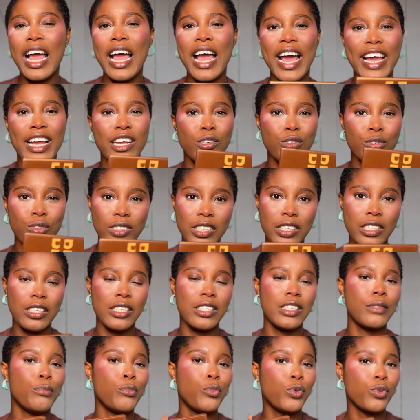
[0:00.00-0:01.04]
I use
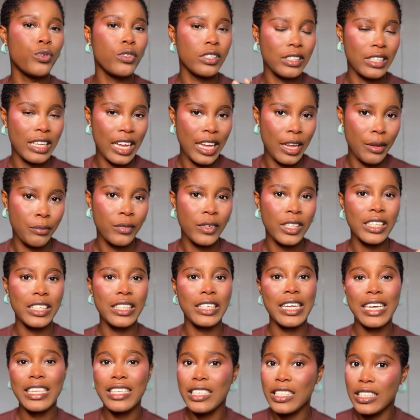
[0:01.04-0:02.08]
this most time.
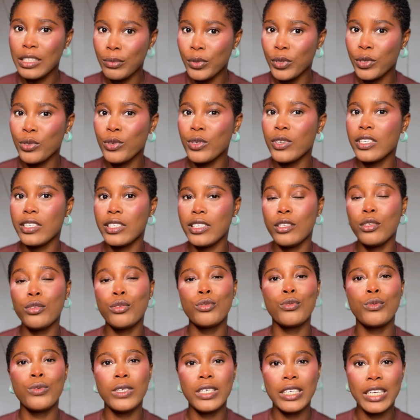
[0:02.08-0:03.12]
That is because it's
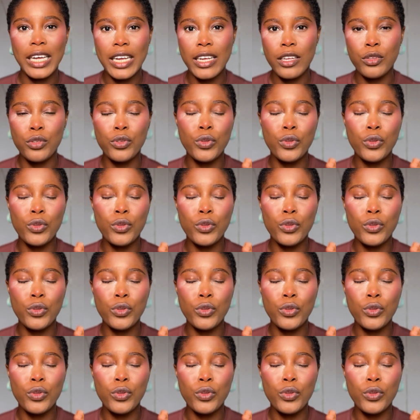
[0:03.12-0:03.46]
so nice,